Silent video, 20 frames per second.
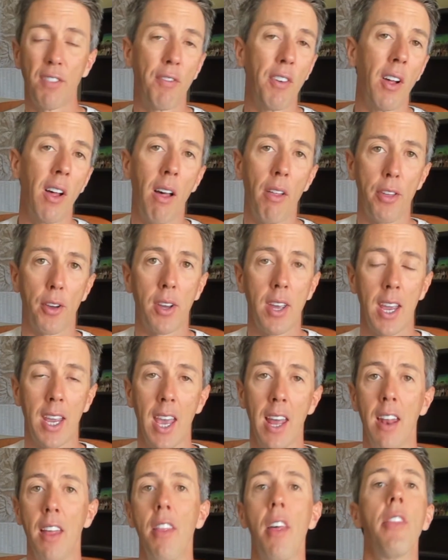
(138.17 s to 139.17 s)
PhilHealth will kick
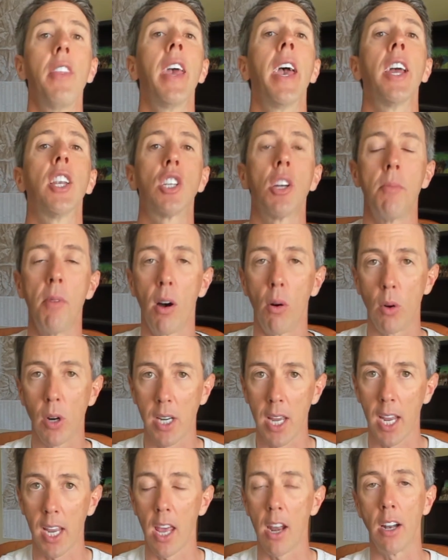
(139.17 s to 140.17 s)
in and then the HMO will
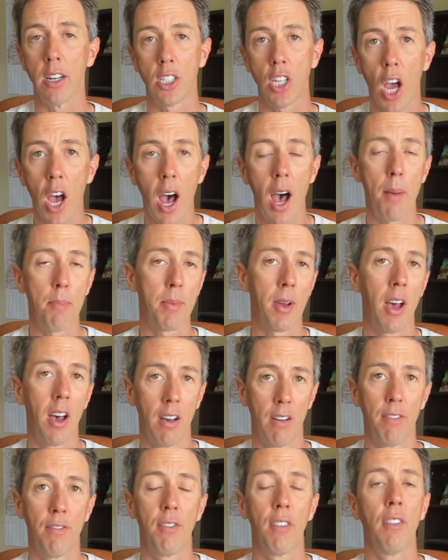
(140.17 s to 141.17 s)
kick in on top
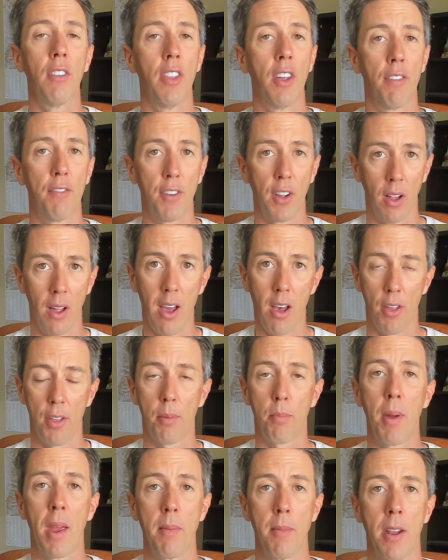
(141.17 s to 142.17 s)
of the PhilHealth
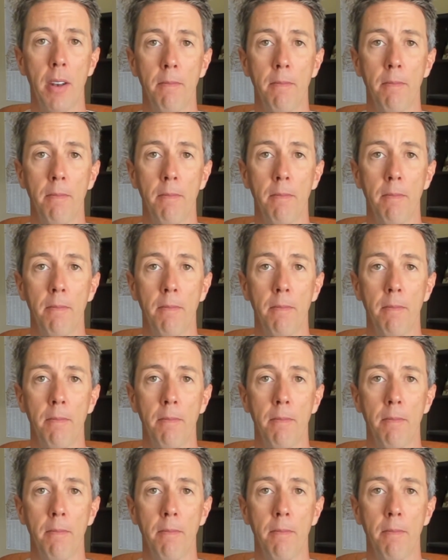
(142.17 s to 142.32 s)
payment.